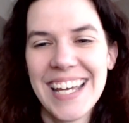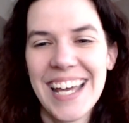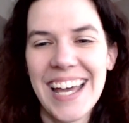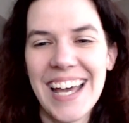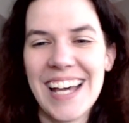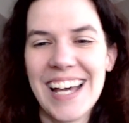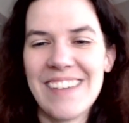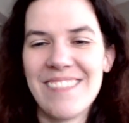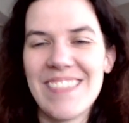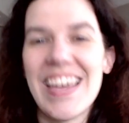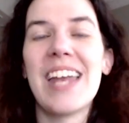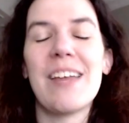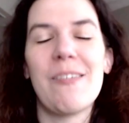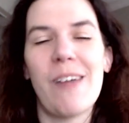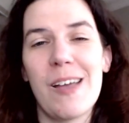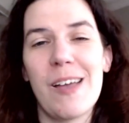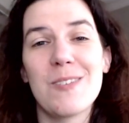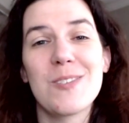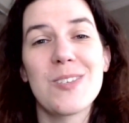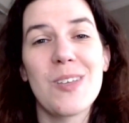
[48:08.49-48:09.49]

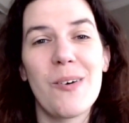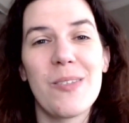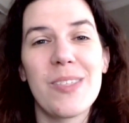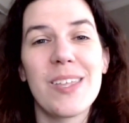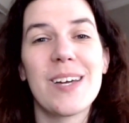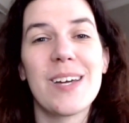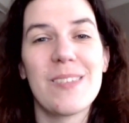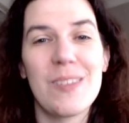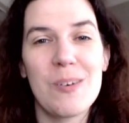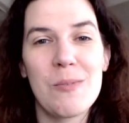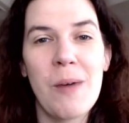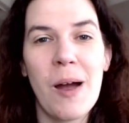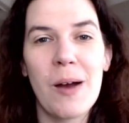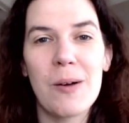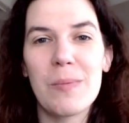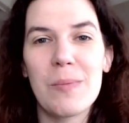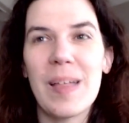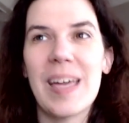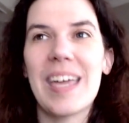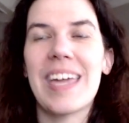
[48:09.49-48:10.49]
Anyway, so the
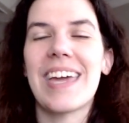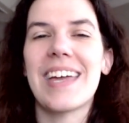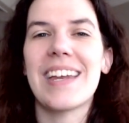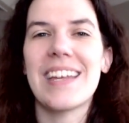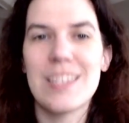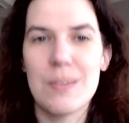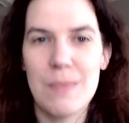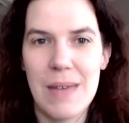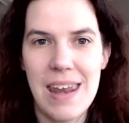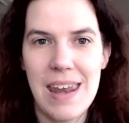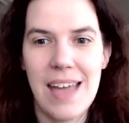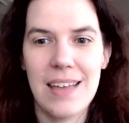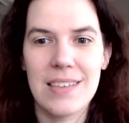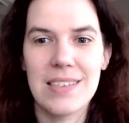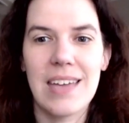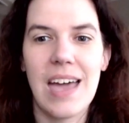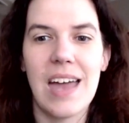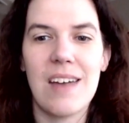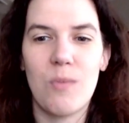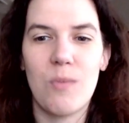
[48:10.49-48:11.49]
Umaro blanket is my next
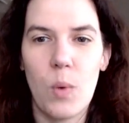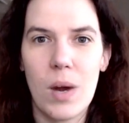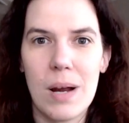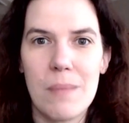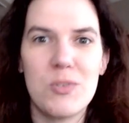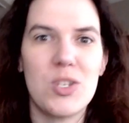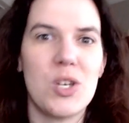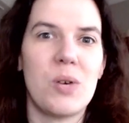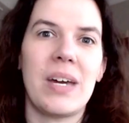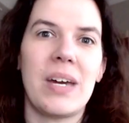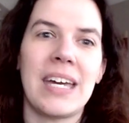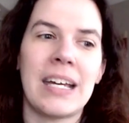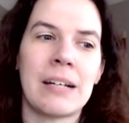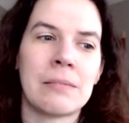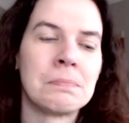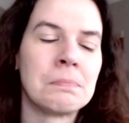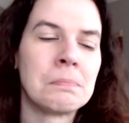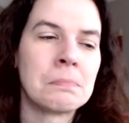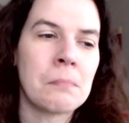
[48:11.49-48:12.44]
kind of what I'm doing,